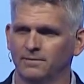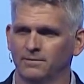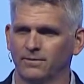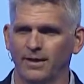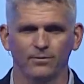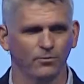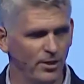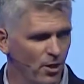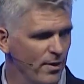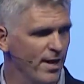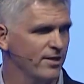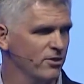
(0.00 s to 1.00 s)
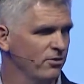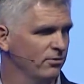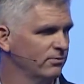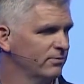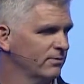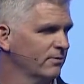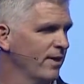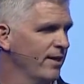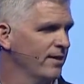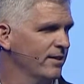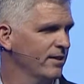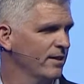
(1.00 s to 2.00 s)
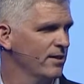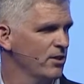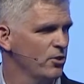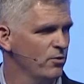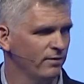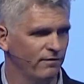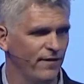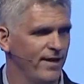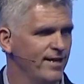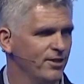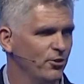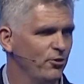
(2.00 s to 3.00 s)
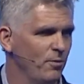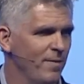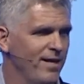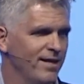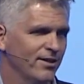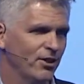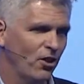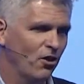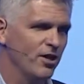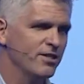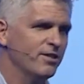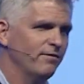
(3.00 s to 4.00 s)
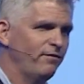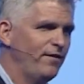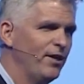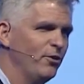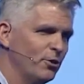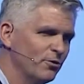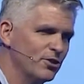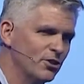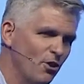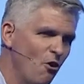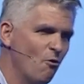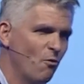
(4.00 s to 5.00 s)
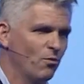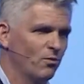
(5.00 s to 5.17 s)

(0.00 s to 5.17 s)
right? We know that too, right? You can fake it till you make it. The cost of failure is low.